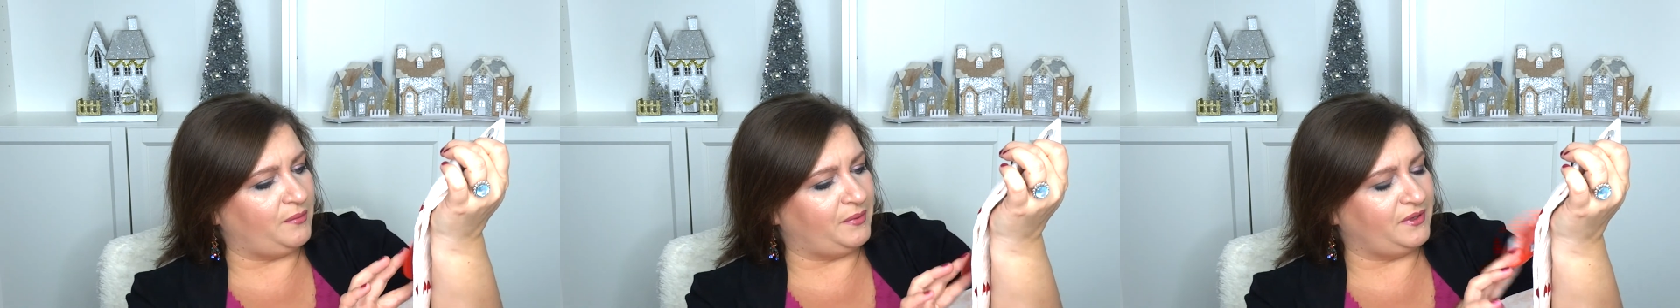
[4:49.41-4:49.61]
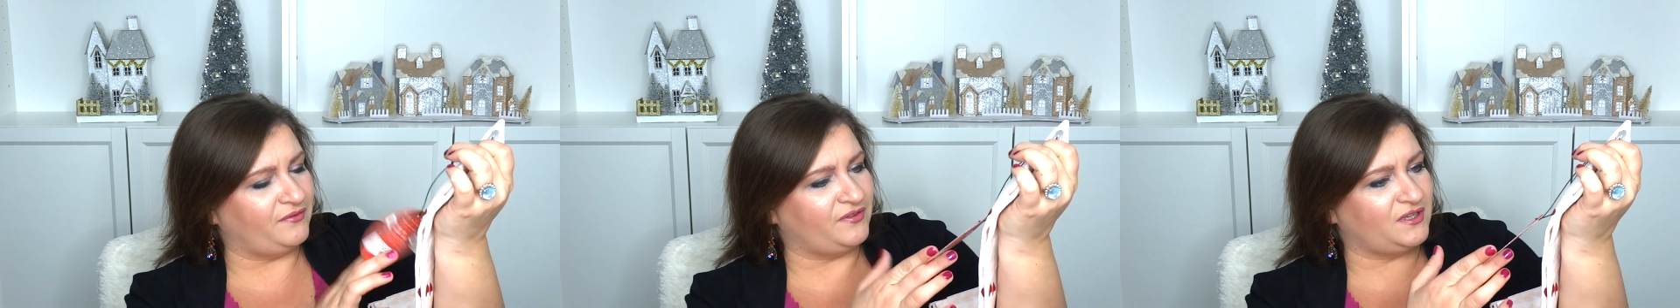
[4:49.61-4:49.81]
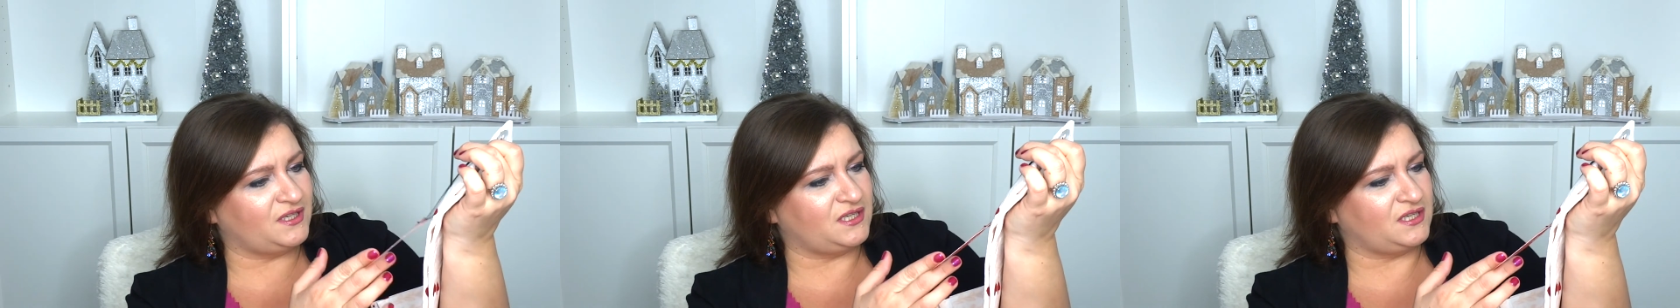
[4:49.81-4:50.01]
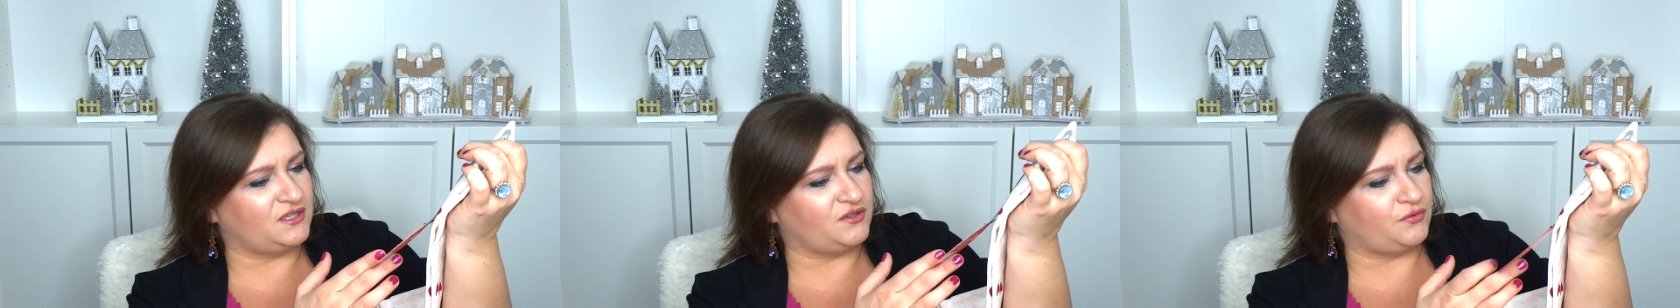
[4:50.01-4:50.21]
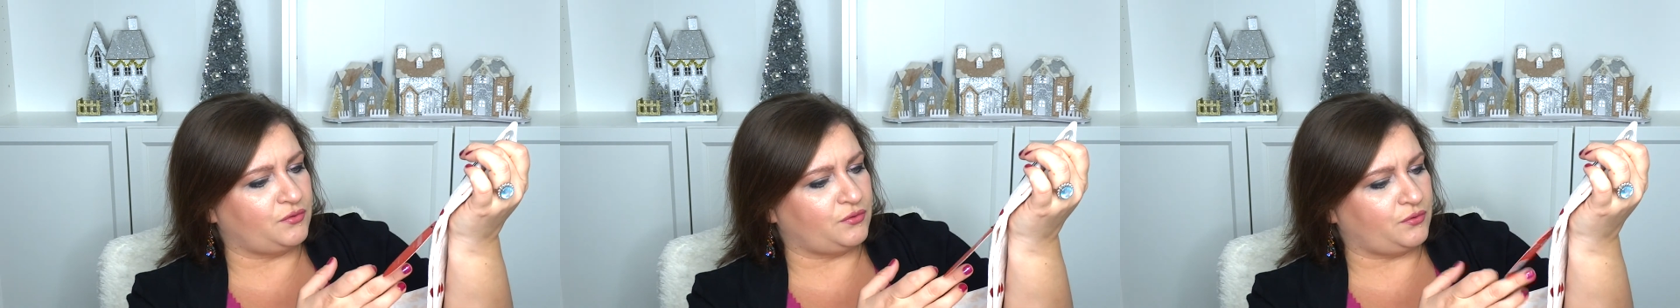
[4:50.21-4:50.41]
I believe this
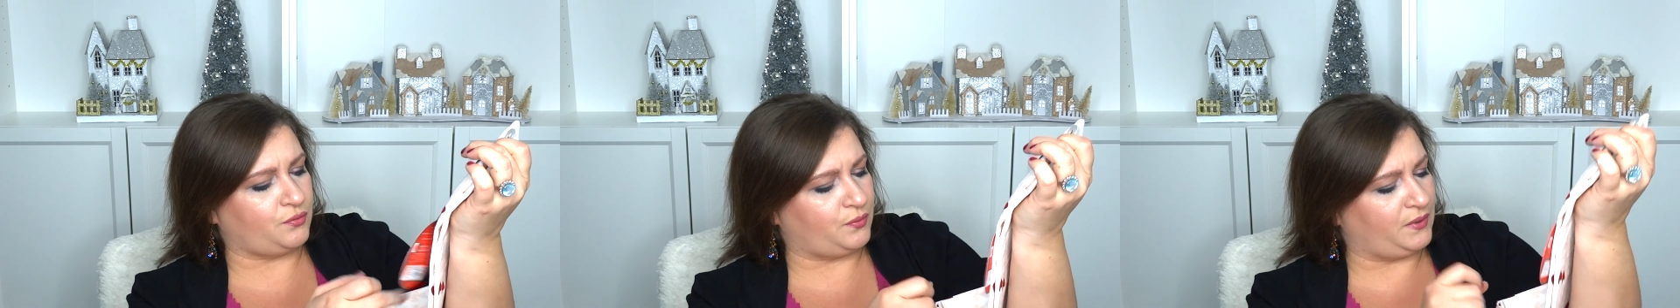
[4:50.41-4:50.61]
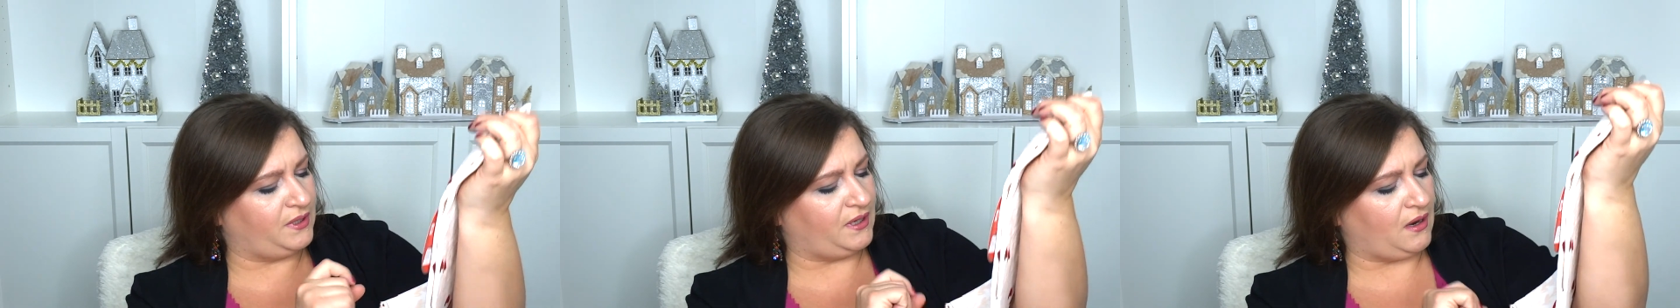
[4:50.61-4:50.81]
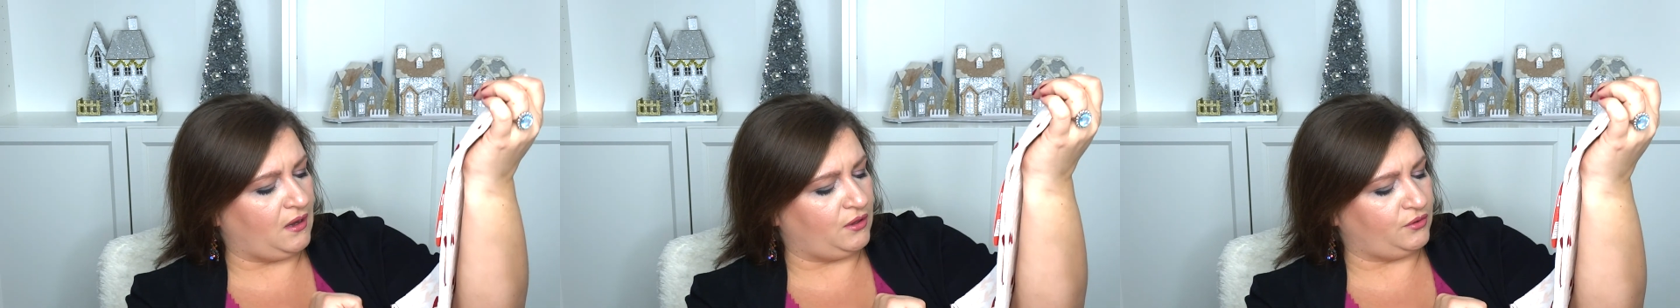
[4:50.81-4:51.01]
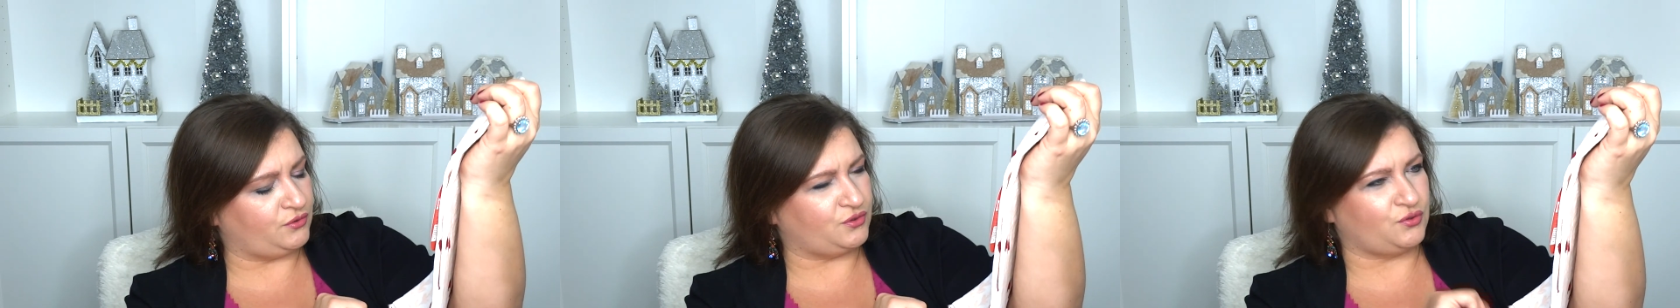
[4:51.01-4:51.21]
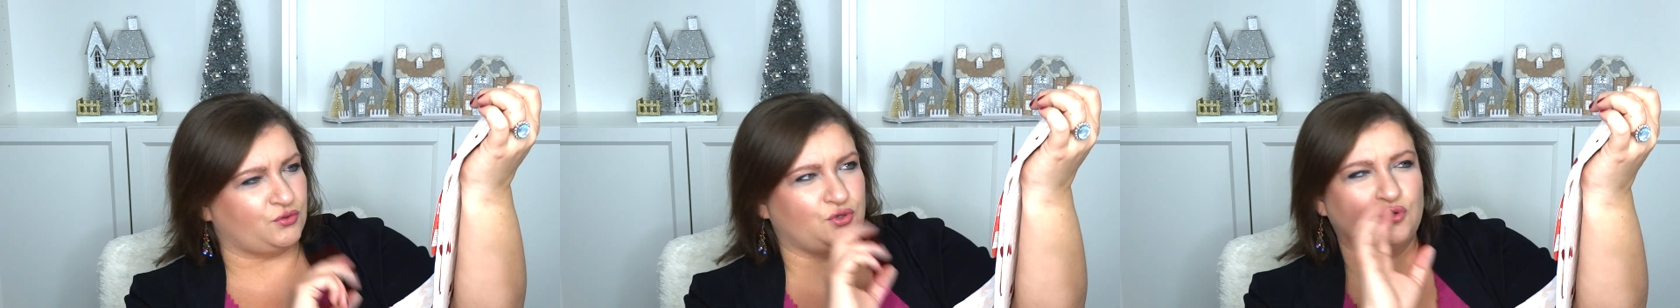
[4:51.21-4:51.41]
is
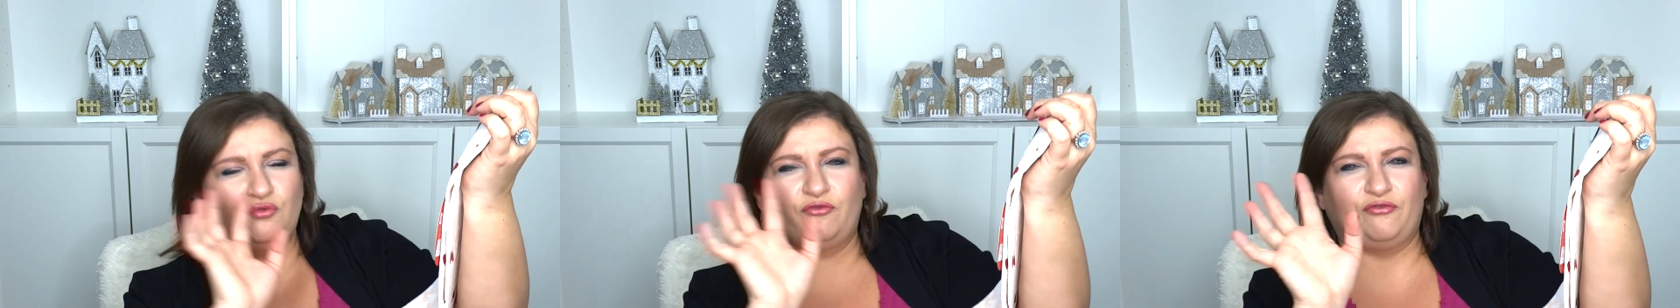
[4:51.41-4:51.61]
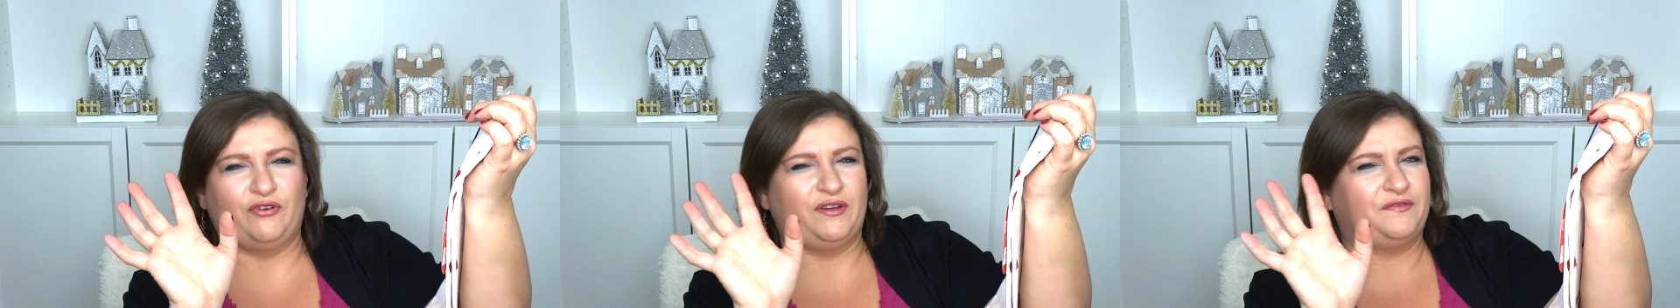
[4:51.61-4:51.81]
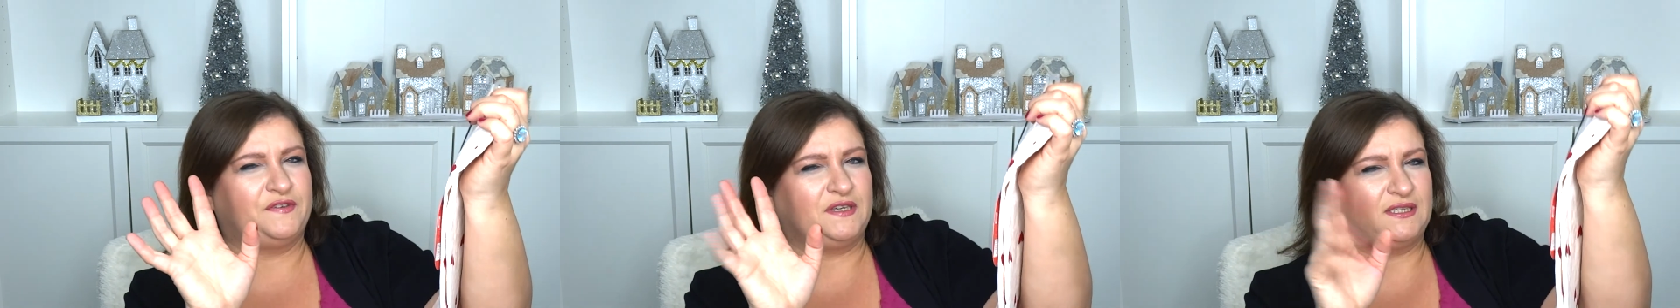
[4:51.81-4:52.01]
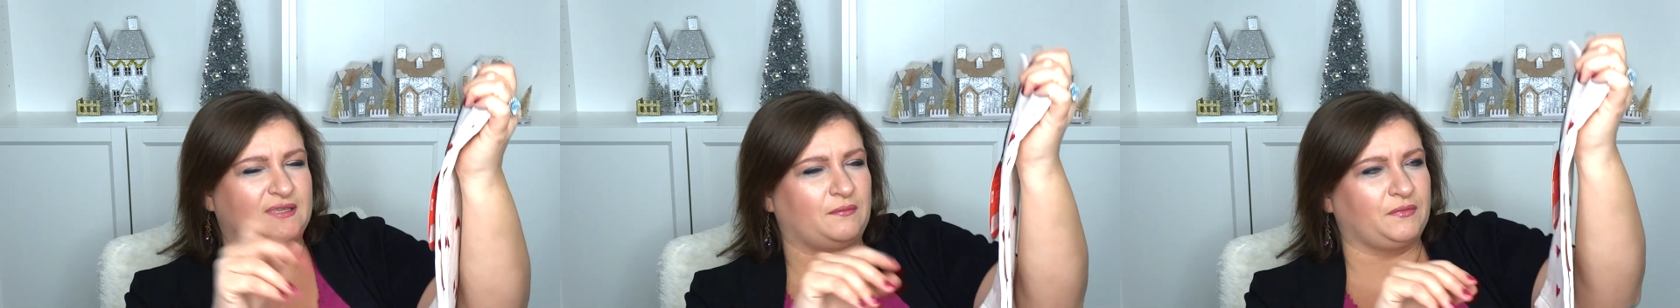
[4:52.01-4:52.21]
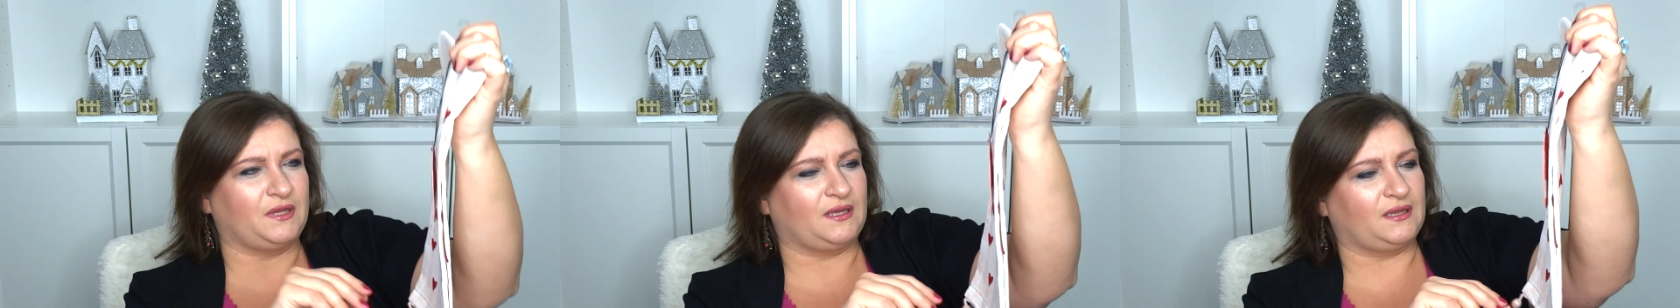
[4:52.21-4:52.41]
$3 or two fifty,
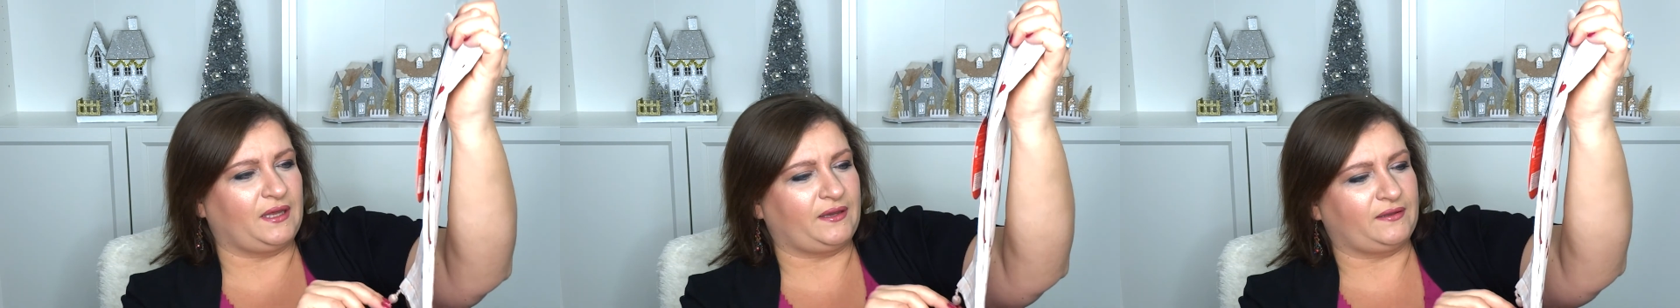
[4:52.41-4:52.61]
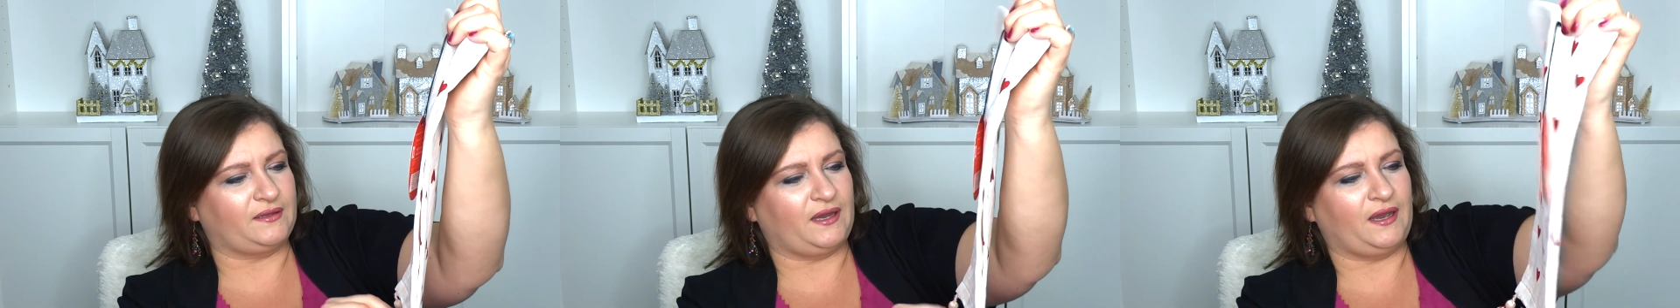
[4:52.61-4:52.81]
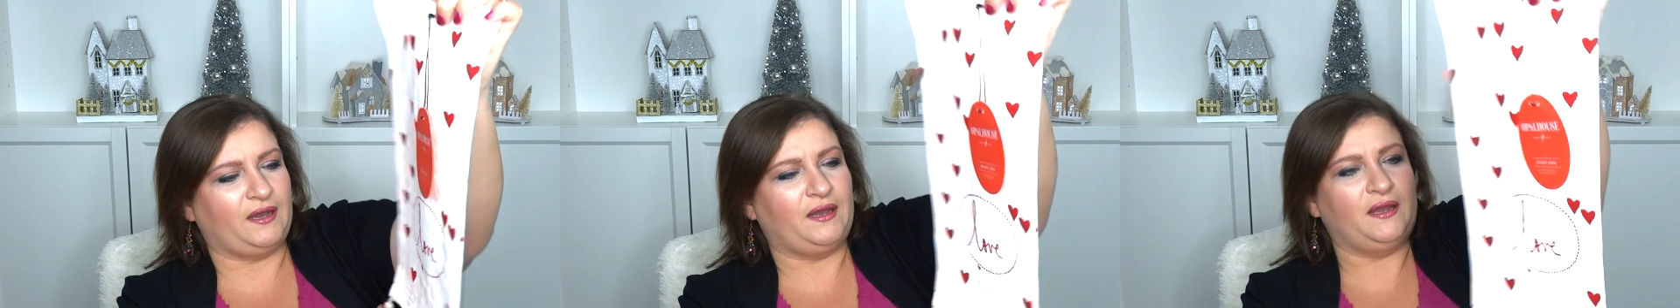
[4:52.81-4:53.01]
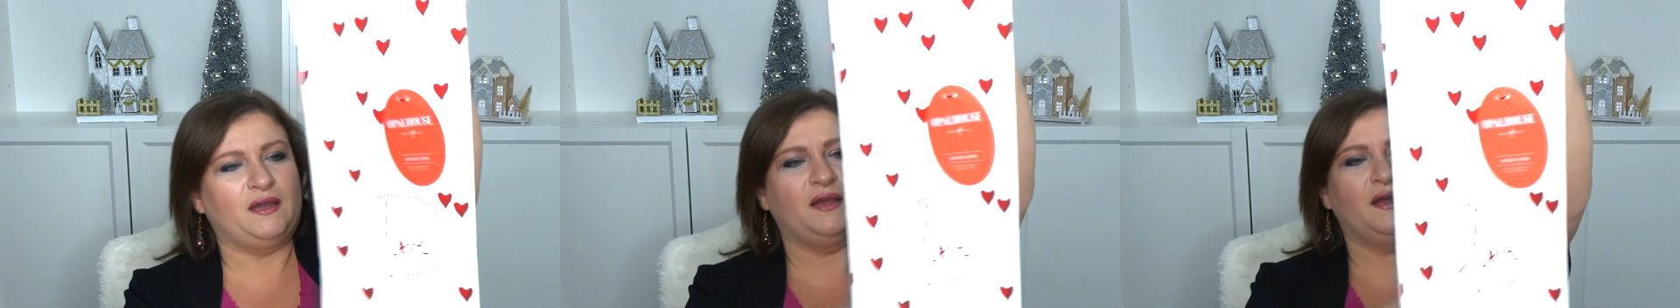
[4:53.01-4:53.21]
something like that.